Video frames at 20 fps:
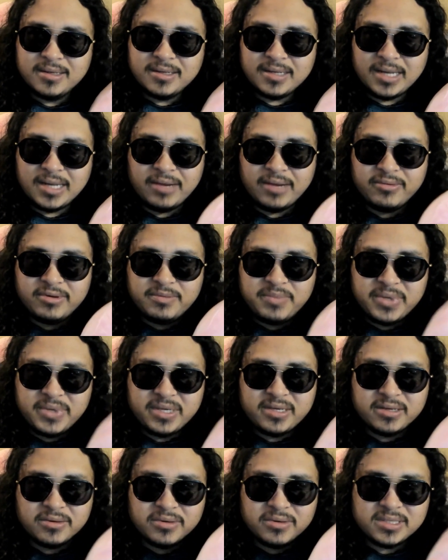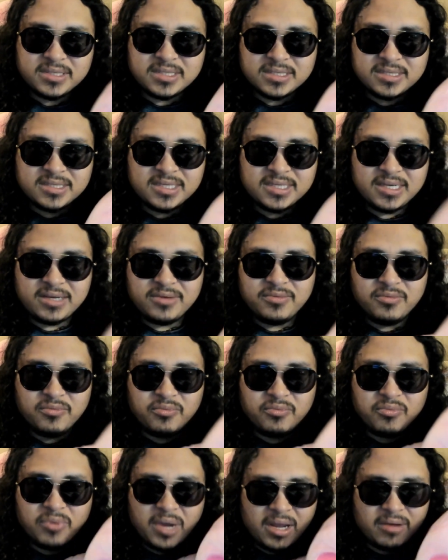I would be curious to see,
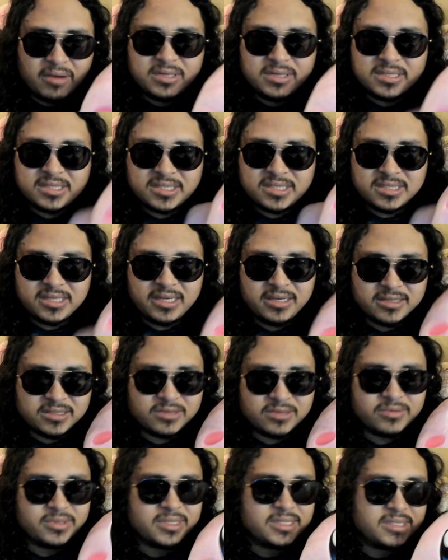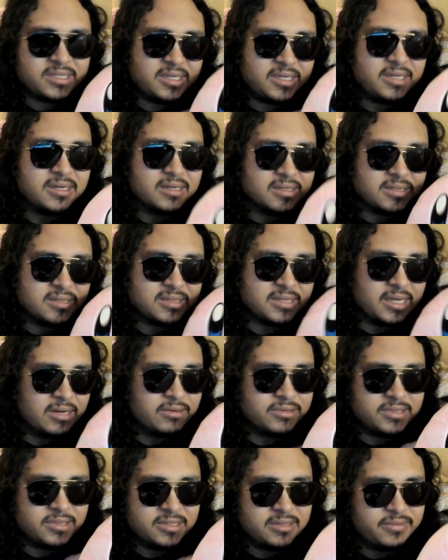how does history see us
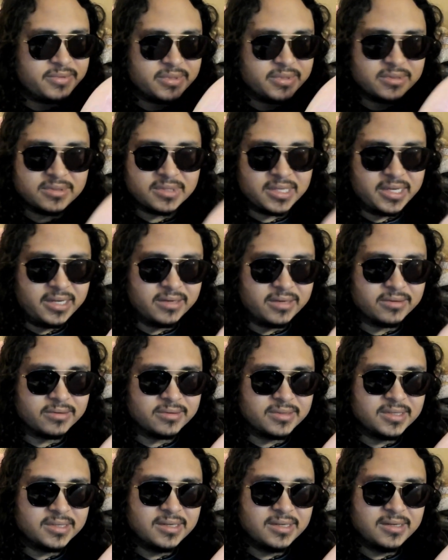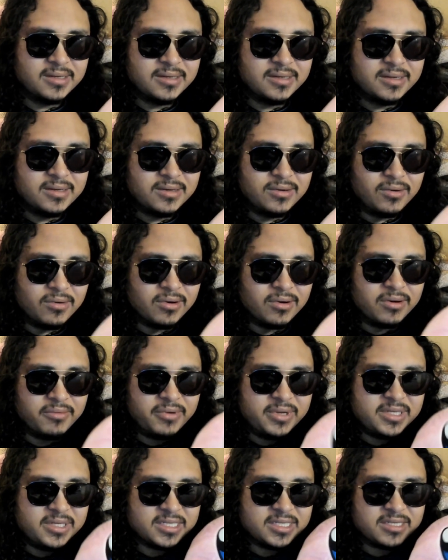thousands of years later? Or are
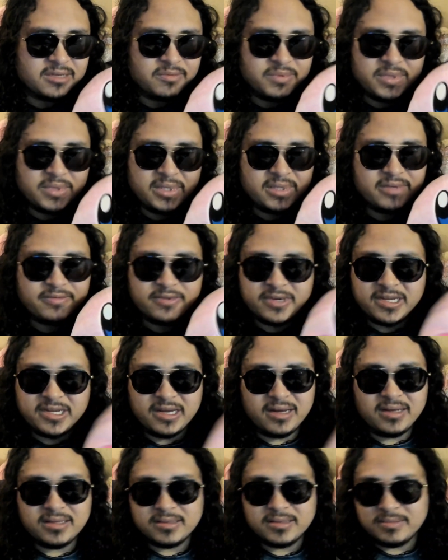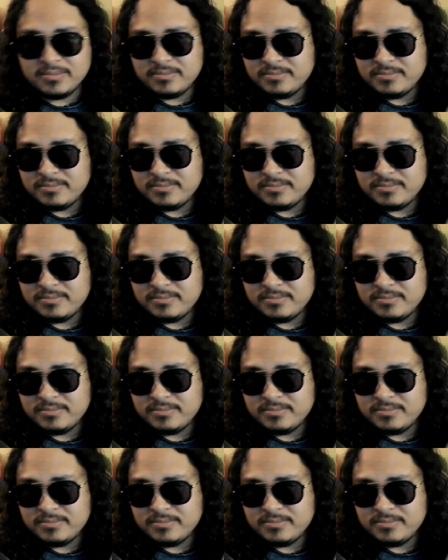we just completely forgotten?